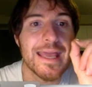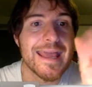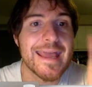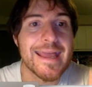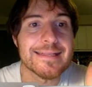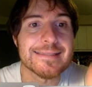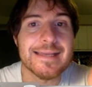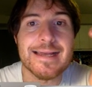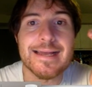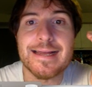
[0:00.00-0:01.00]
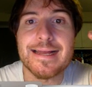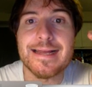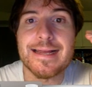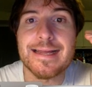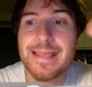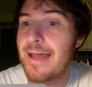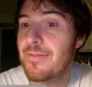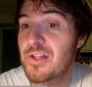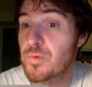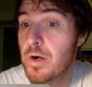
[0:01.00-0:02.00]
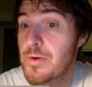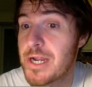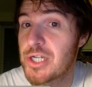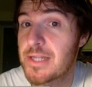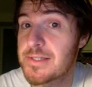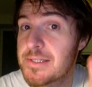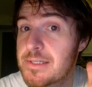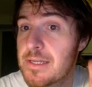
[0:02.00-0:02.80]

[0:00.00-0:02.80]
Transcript: And yeah, that's where our range ends.